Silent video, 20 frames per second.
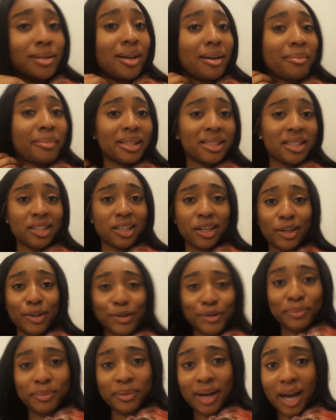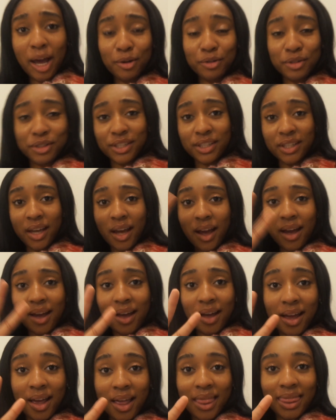I'm about to go, but I'll see
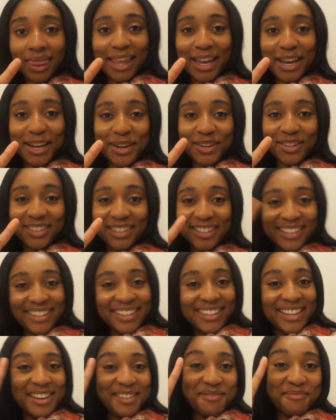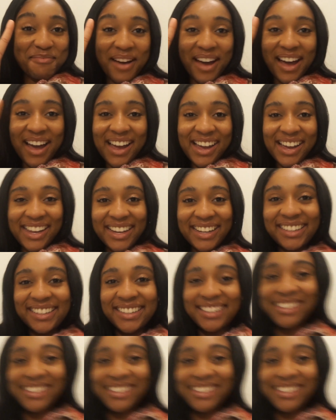y'all later. Bye.